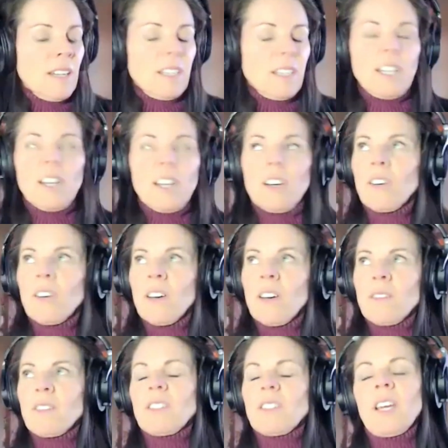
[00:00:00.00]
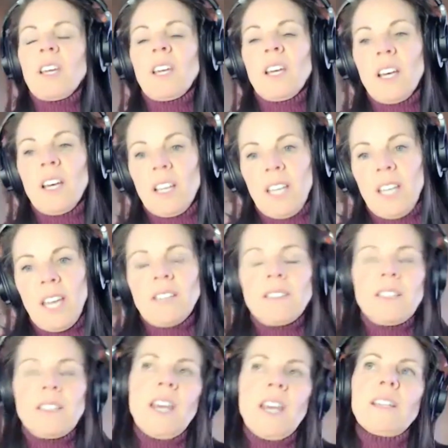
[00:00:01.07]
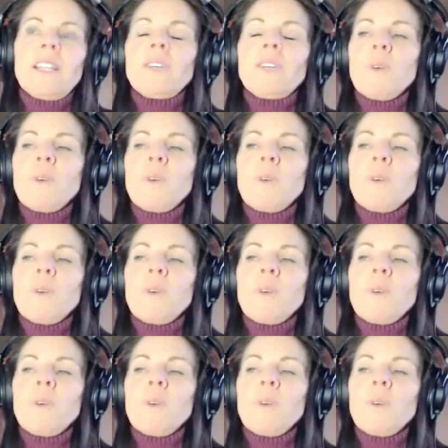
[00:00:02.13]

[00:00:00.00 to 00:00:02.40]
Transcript: you know, I'm just like, I can't stand like